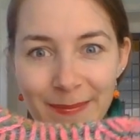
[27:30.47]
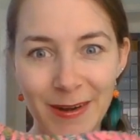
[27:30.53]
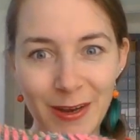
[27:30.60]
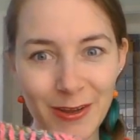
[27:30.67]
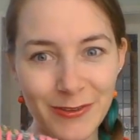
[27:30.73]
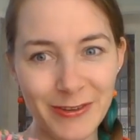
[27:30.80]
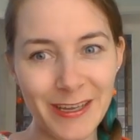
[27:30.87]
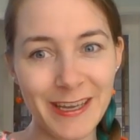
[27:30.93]

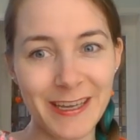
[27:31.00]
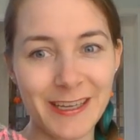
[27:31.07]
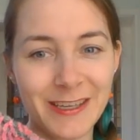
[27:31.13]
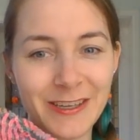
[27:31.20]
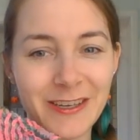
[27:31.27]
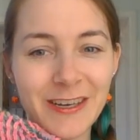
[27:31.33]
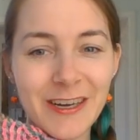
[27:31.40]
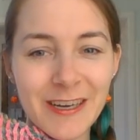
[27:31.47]
loving it, you
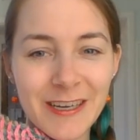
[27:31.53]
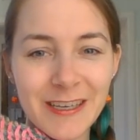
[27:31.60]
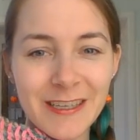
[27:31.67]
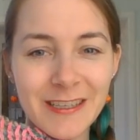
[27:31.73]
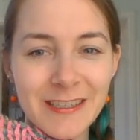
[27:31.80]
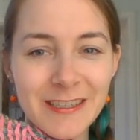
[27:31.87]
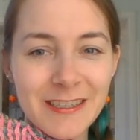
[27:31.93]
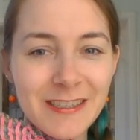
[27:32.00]

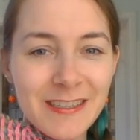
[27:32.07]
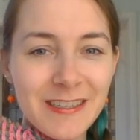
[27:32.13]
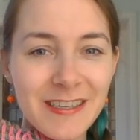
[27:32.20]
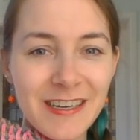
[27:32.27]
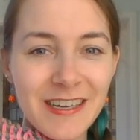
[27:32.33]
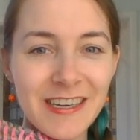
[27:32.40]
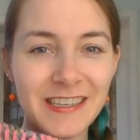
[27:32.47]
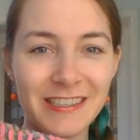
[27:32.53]
guys.
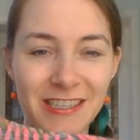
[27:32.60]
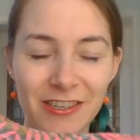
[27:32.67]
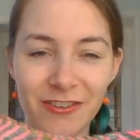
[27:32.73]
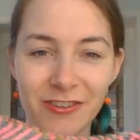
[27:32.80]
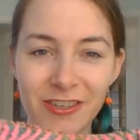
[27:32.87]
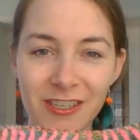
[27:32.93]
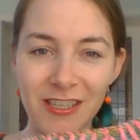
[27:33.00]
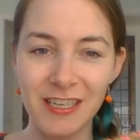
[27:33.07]
I
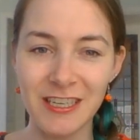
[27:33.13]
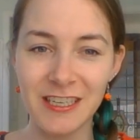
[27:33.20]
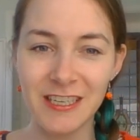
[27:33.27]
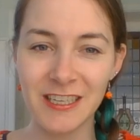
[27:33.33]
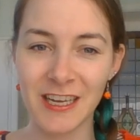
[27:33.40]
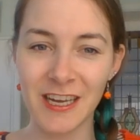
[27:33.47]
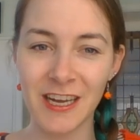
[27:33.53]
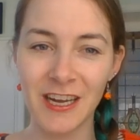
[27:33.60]
seriously,
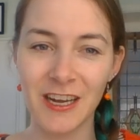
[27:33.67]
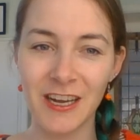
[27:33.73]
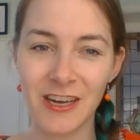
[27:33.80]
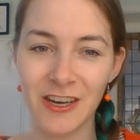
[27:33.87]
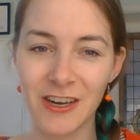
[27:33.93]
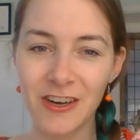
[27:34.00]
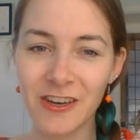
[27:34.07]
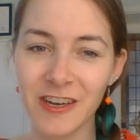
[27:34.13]

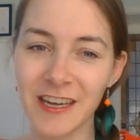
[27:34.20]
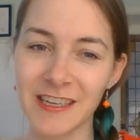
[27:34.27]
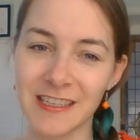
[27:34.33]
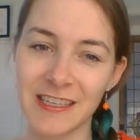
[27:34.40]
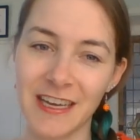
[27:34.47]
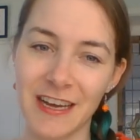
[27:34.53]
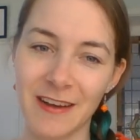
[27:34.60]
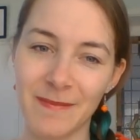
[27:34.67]
look at
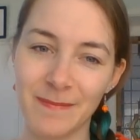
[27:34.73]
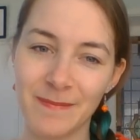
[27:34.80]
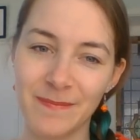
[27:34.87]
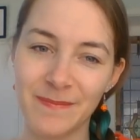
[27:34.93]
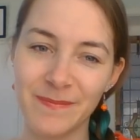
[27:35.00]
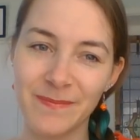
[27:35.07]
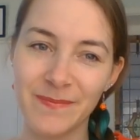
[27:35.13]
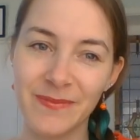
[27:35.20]
that.
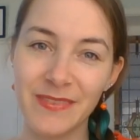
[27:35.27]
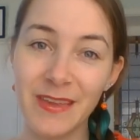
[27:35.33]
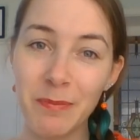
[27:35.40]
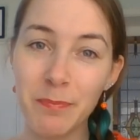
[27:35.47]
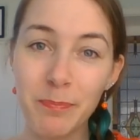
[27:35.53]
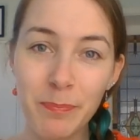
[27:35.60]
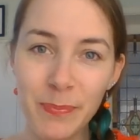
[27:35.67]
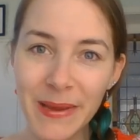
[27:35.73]
The
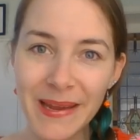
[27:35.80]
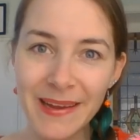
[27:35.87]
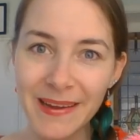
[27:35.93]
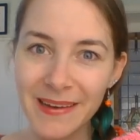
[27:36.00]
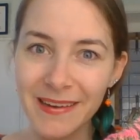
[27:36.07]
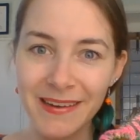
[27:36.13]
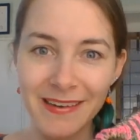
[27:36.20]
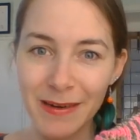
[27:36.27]
pink.
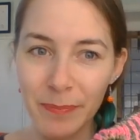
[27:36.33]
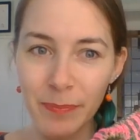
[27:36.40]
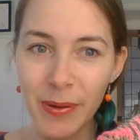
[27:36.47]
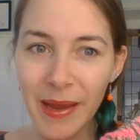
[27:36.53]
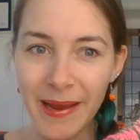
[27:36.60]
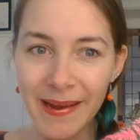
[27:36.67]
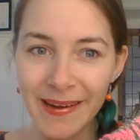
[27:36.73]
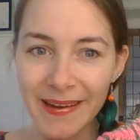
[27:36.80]

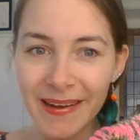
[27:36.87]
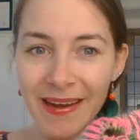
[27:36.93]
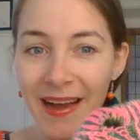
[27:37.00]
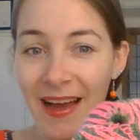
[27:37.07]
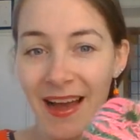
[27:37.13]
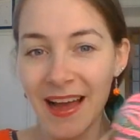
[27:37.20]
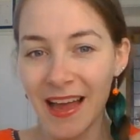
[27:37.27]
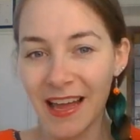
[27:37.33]

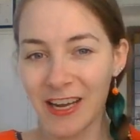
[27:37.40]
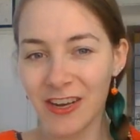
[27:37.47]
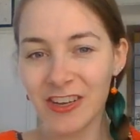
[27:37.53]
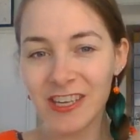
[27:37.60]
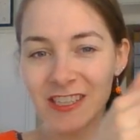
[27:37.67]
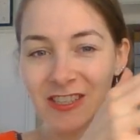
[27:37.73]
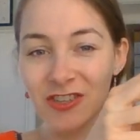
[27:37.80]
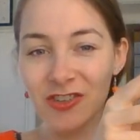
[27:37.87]
Look
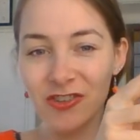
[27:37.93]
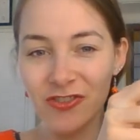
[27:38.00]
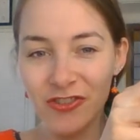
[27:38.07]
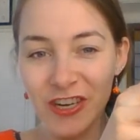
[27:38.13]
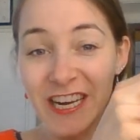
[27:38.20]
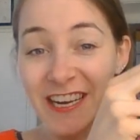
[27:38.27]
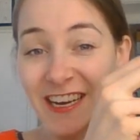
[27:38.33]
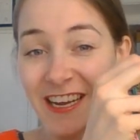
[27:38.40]
at the
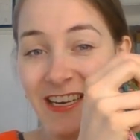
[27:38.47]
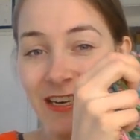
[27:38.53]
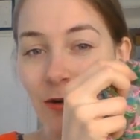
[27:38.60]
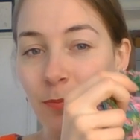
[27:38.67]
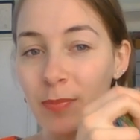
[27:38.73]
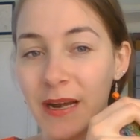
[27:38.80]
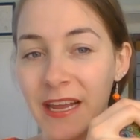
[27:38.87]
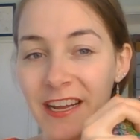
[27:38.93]
green, and they
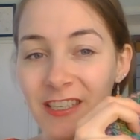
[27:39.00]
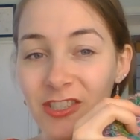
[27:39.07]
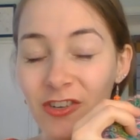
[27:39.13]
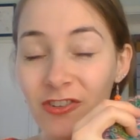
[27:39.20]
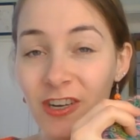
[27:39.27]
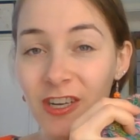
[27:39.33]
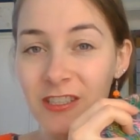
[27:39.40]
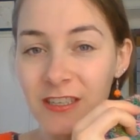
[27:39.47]
are playing so
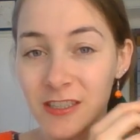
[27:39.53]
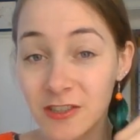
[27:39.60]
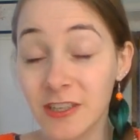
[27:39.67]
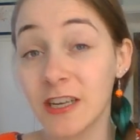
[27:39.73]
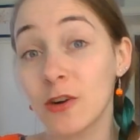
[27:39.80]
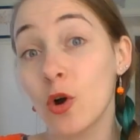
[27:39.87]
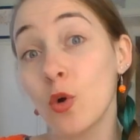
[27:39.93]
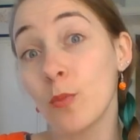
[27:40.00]
nicely
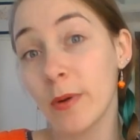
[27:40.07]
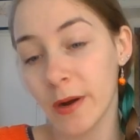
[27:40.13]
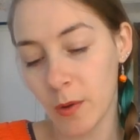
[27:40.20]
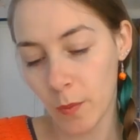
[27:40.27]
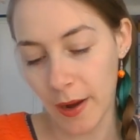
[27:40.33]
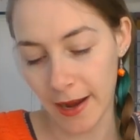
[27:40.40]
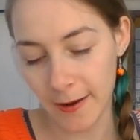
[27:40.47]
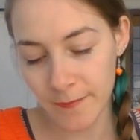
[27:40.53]
together. Oh, by the
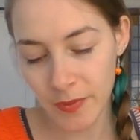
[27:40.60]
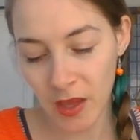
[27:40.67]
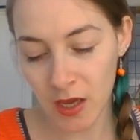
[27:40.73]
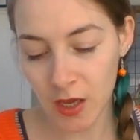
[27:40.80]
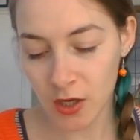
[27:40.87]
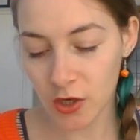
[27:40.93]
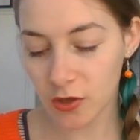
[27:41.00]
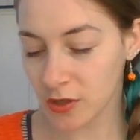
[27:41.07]
way,
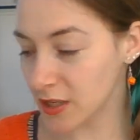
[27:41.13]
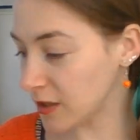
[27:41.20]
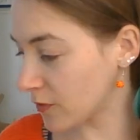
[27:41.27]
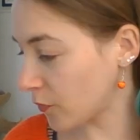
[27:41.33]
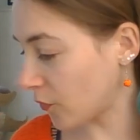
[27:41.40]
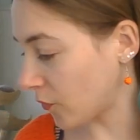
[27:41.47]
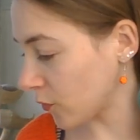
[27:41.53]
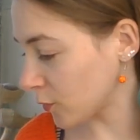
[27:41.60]
you need
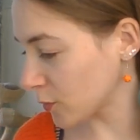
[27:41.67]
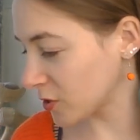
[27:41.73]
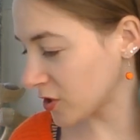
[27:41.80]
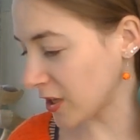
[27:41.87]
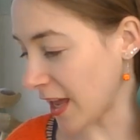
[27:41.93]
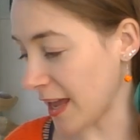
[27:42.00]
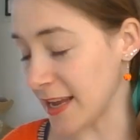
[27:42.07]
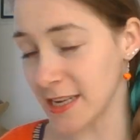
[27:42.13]
4
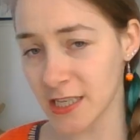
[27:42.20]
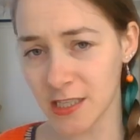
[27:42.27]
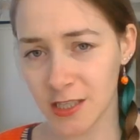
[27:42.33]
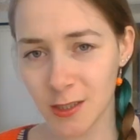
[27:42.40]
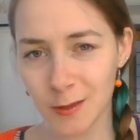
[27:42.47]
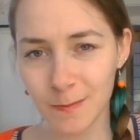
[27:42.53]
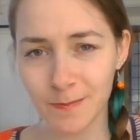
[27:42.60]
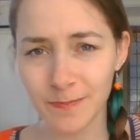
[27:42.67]
skeins